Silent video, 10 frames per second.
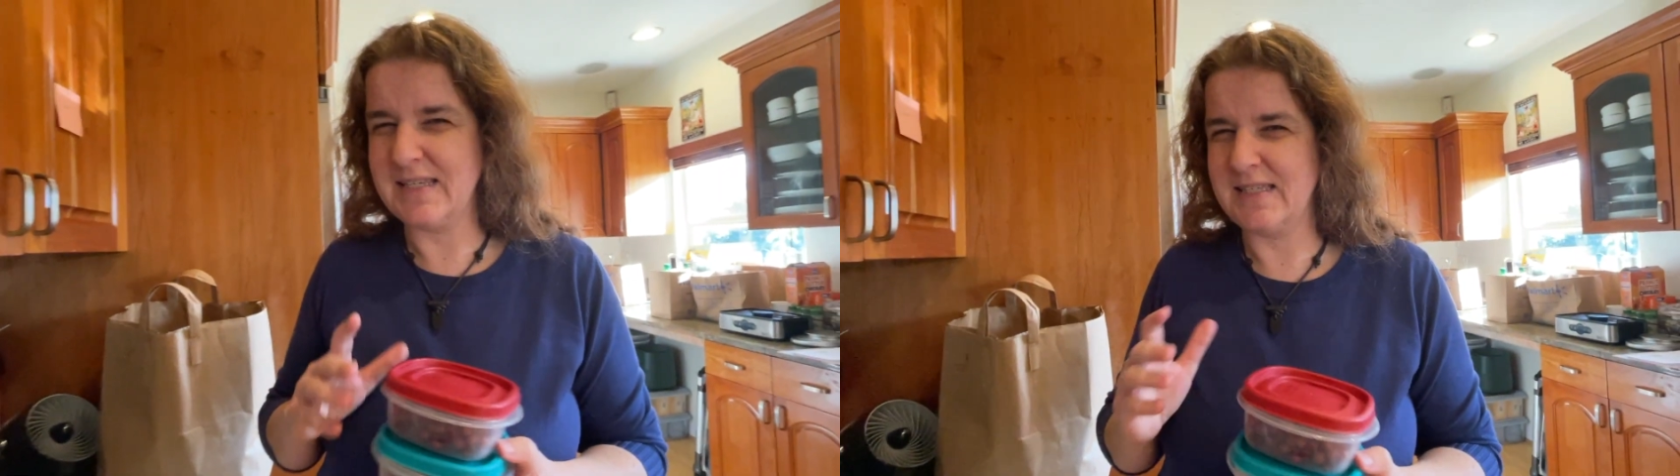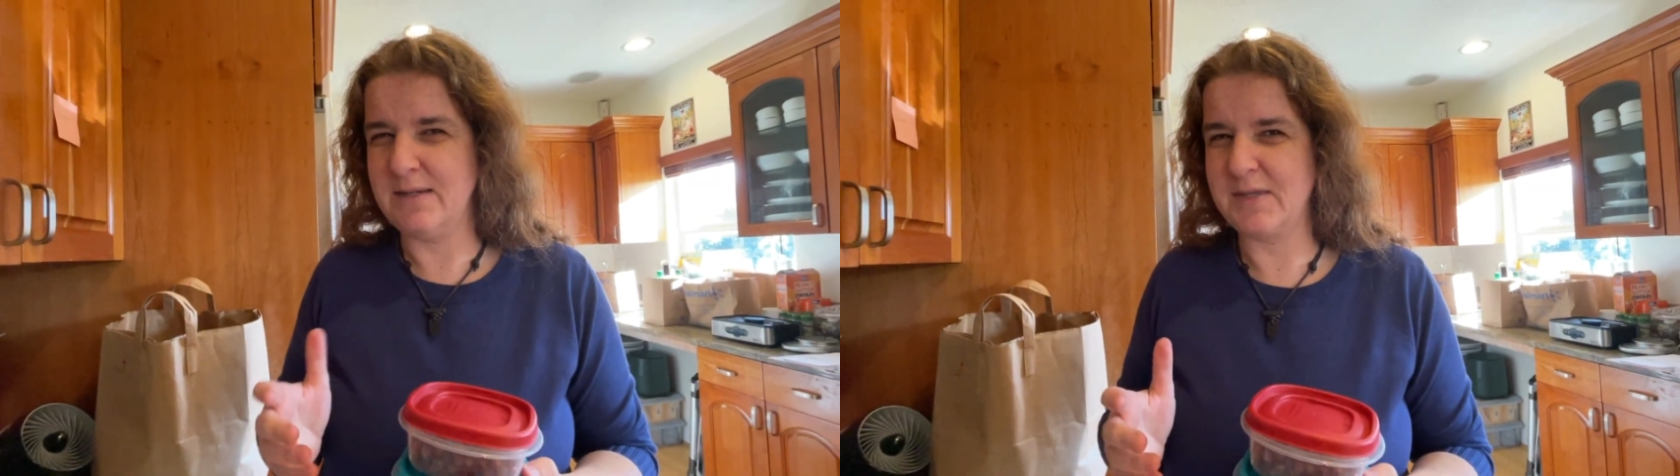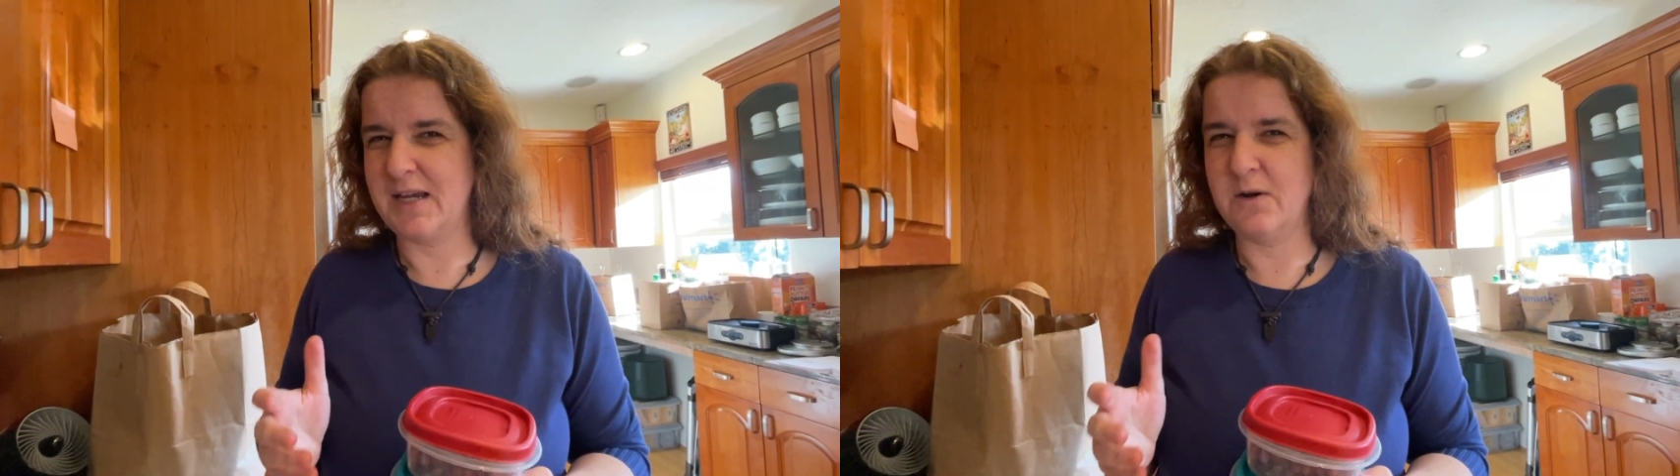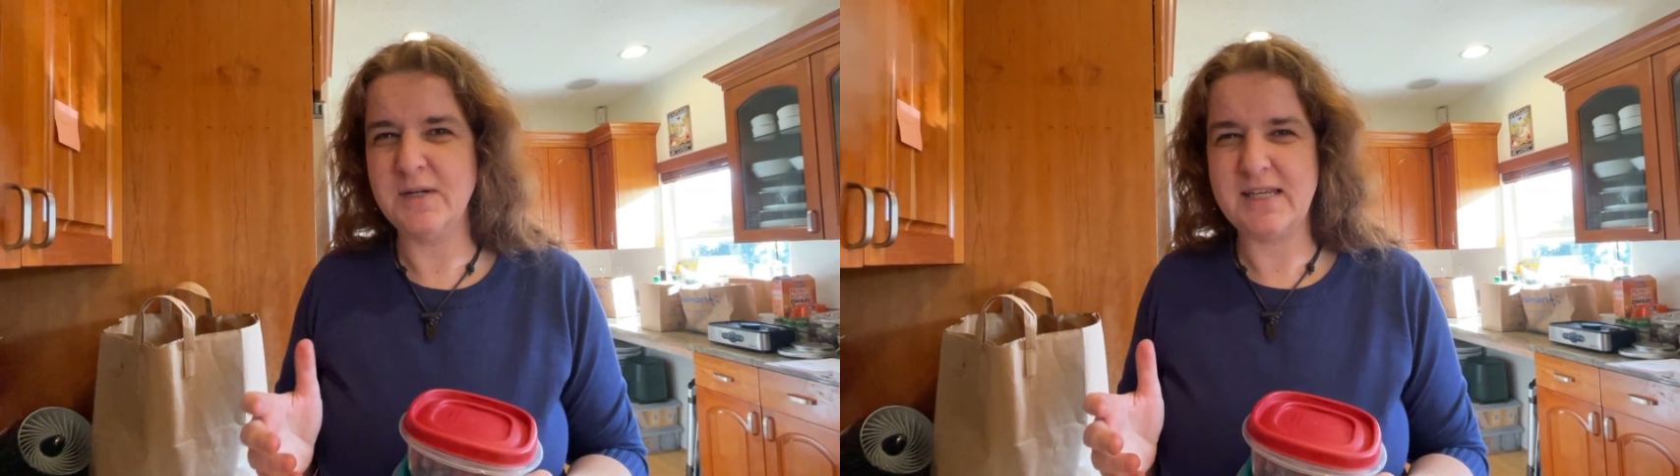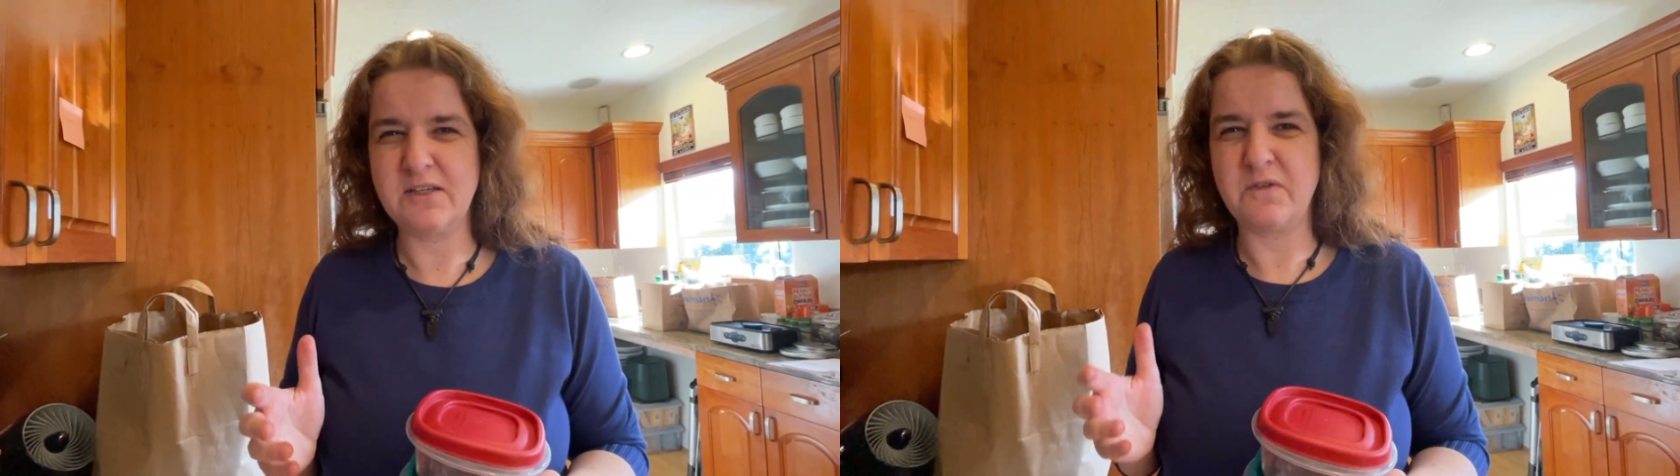it seems like it
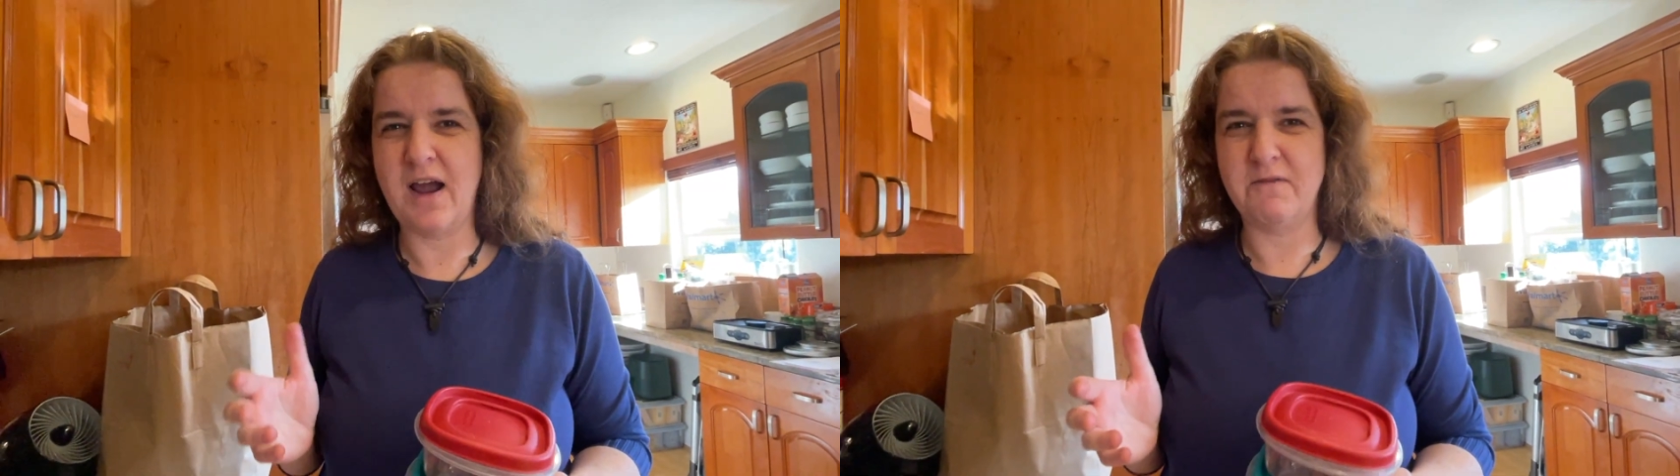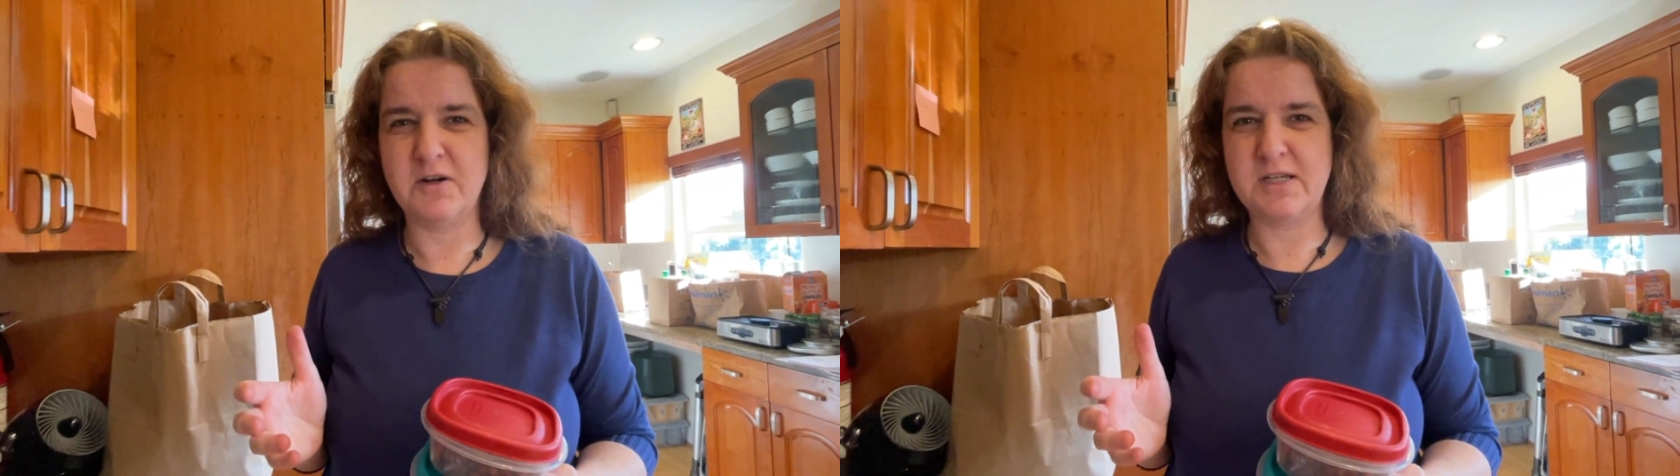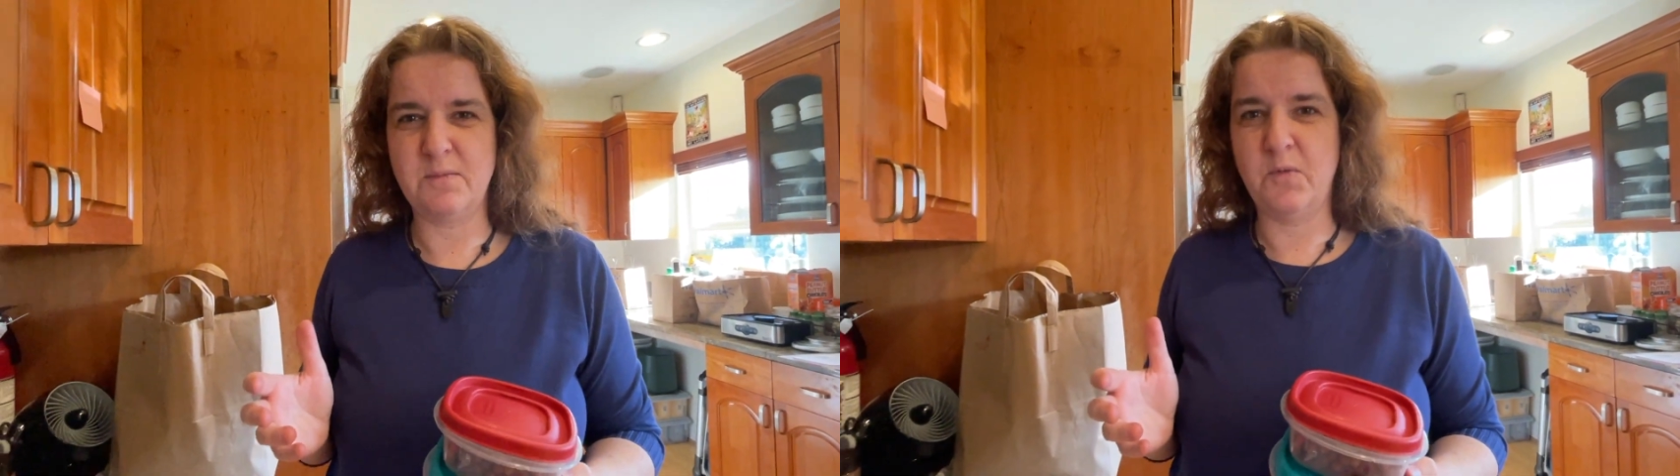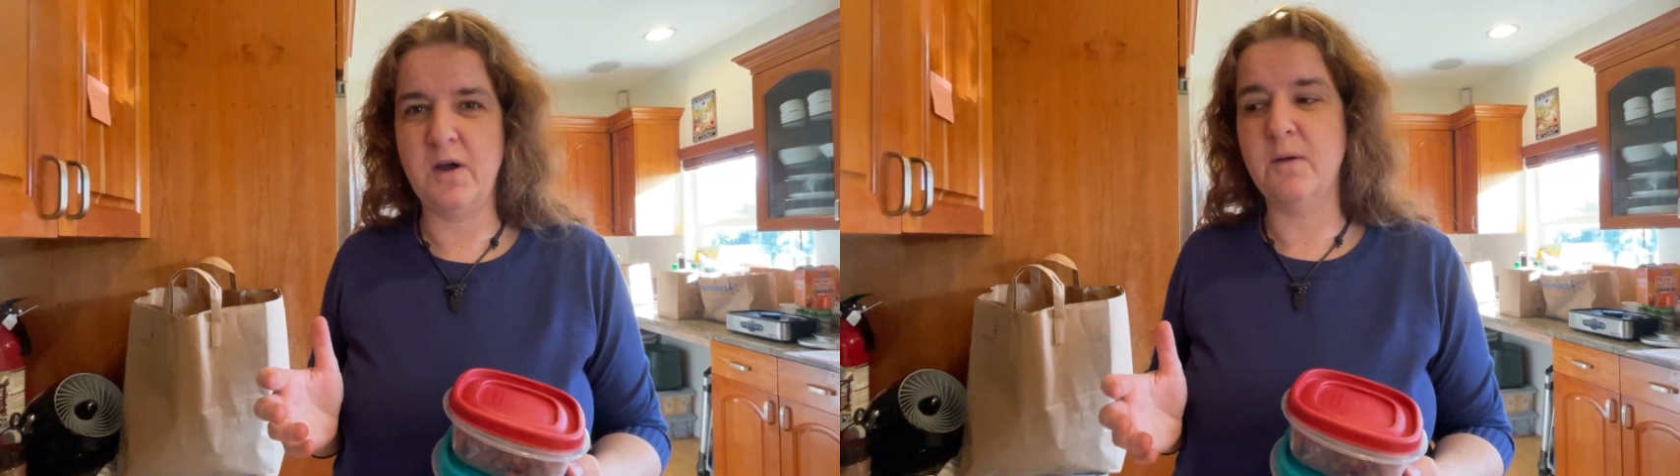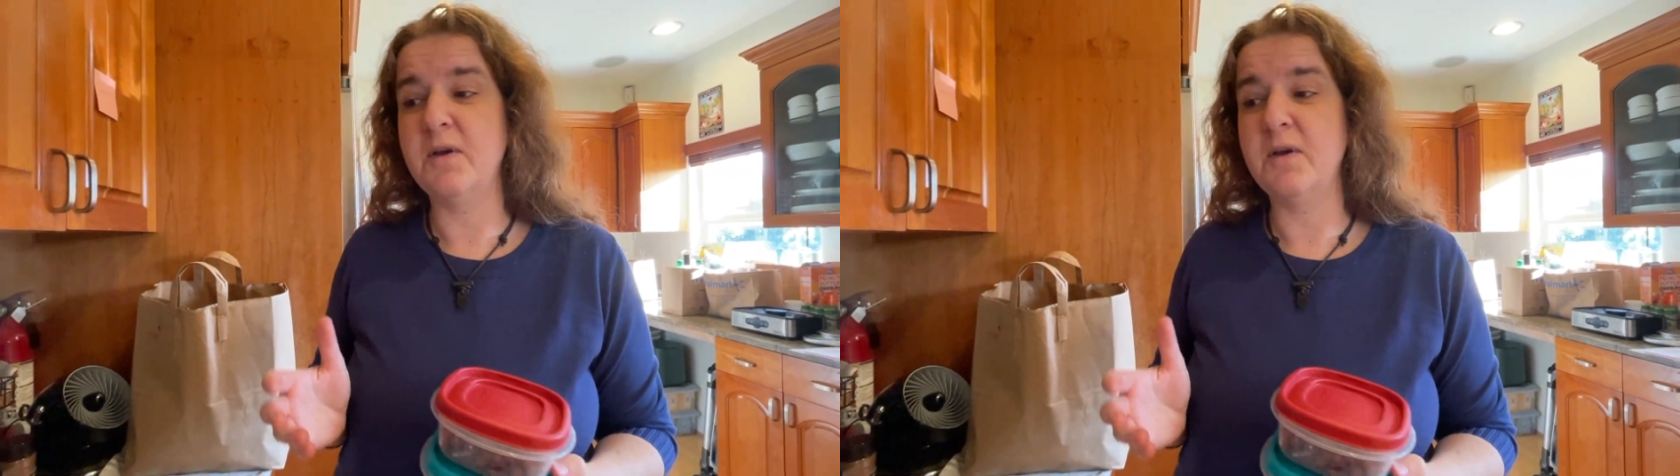always takes forever to boil.